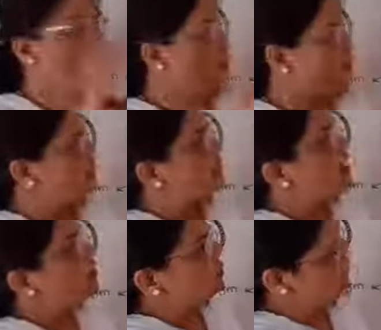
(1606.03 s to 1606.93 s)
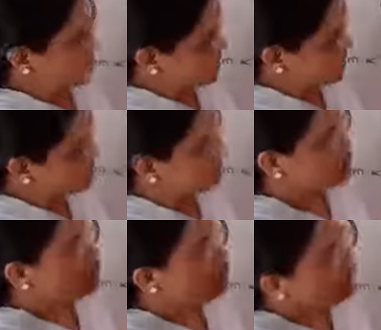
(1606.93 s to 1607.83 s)
45 years
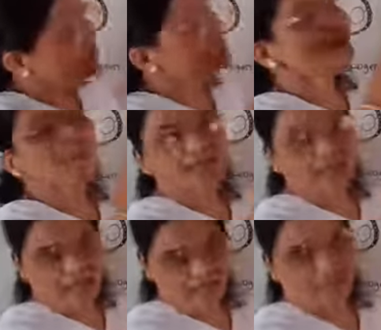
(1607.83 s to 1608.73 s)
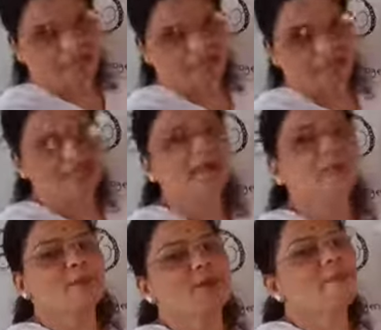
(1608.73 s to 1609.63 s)
to 50 years. That
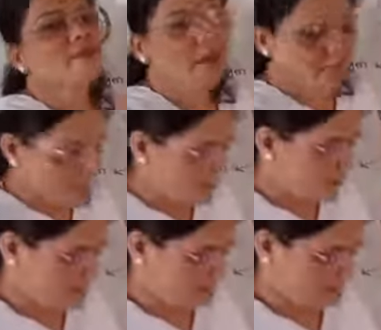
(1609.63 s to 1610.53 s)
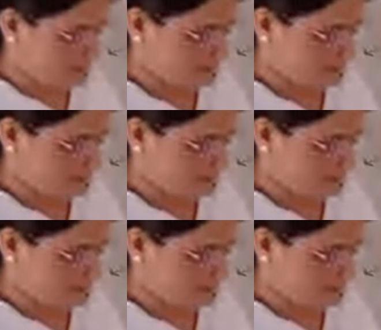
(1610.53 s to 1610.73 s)
may be variable.